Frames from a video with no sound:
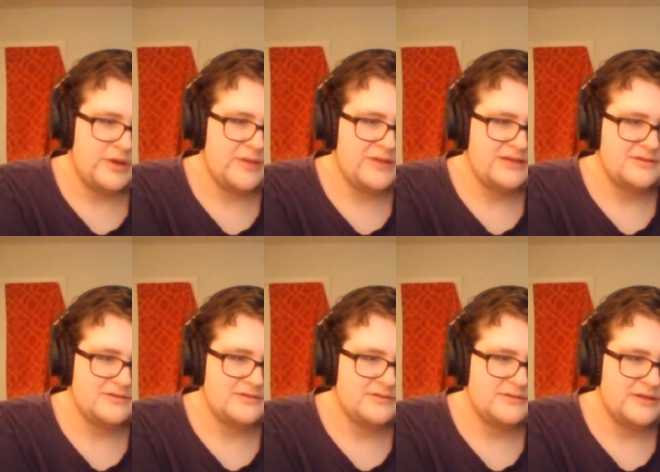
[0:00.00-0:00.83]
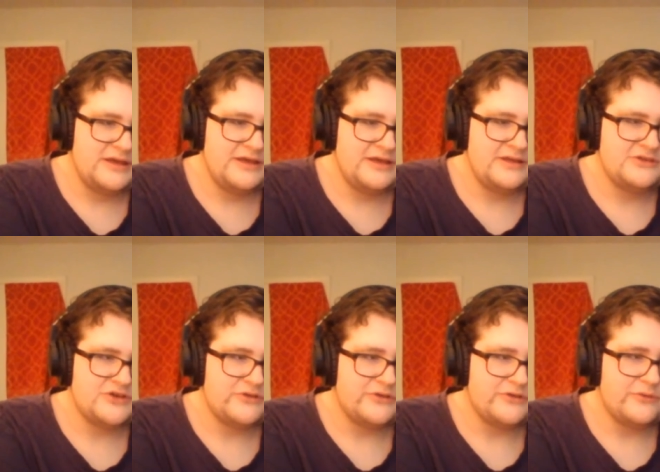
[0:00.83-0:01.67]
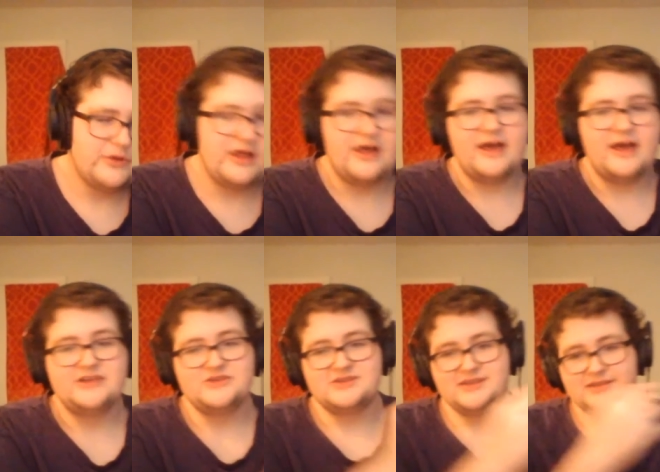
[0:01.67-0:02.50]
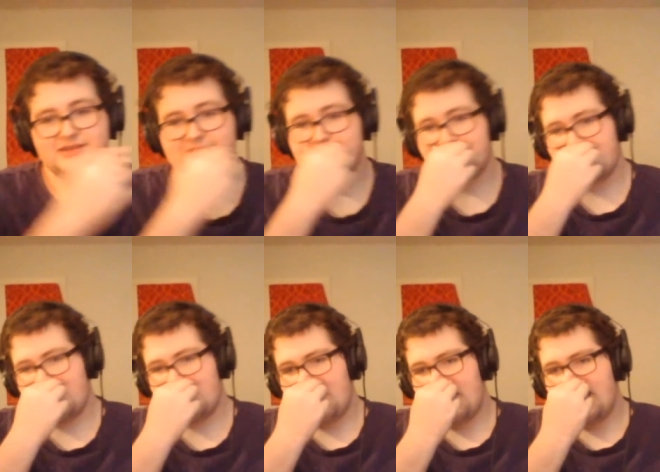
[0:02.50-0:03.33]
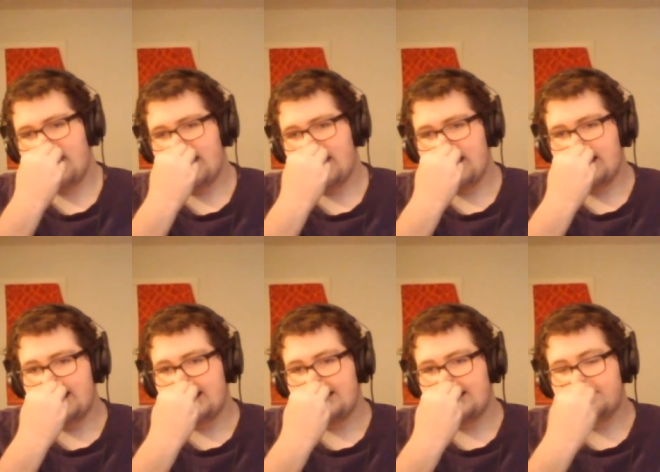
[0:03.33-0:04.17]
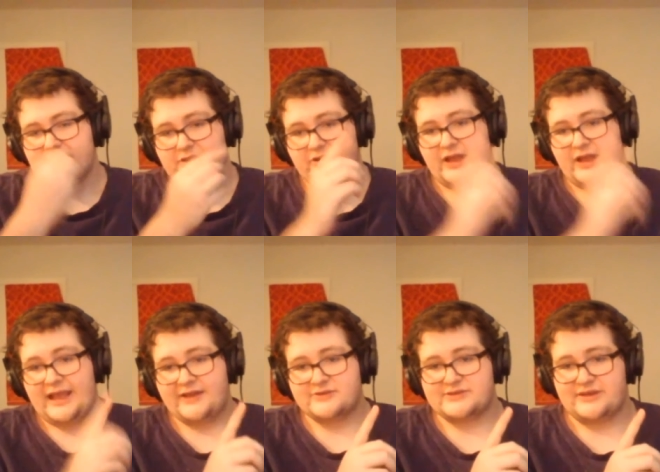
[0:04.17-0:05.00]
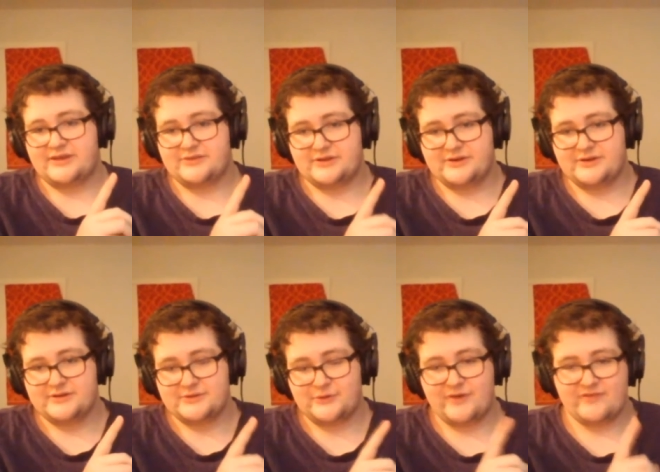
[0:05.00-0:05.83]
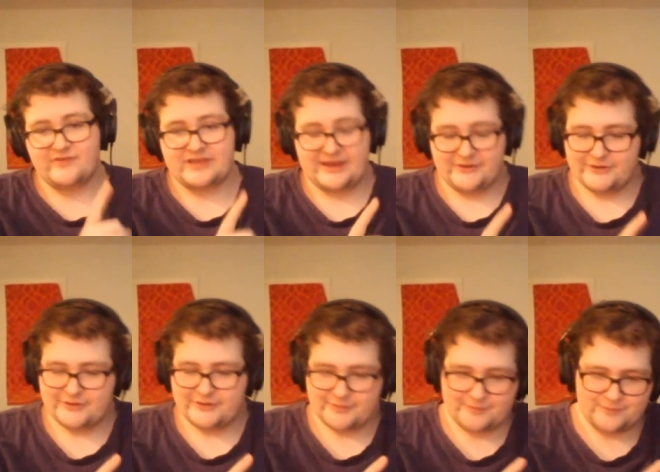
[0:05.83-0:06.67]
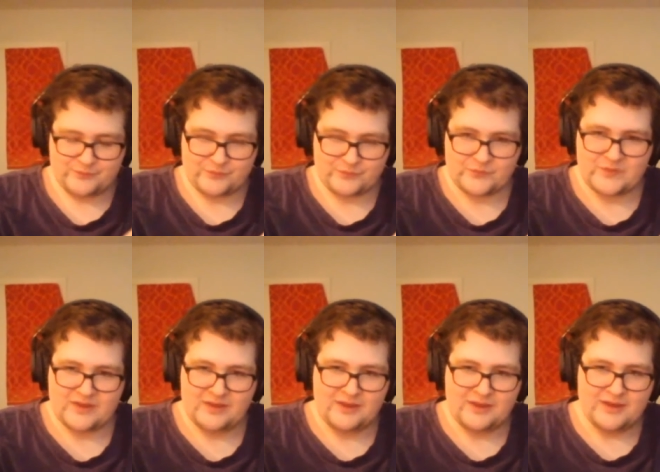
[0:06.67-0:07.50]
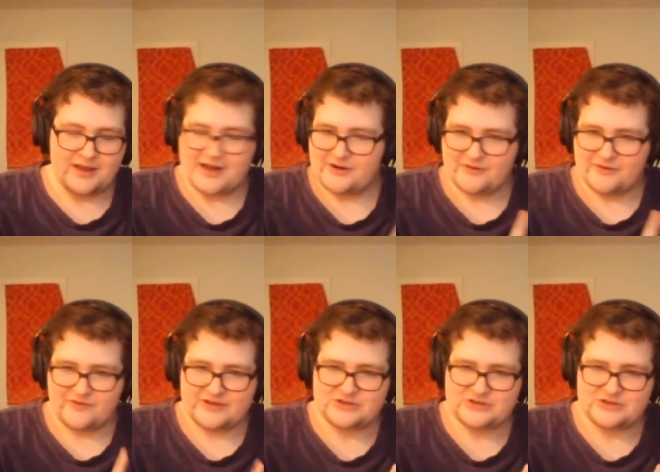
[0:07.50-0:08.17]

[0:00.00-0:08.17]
mean, in general, well, I should say this: there are haters out there who I've encountered. I don't know if I should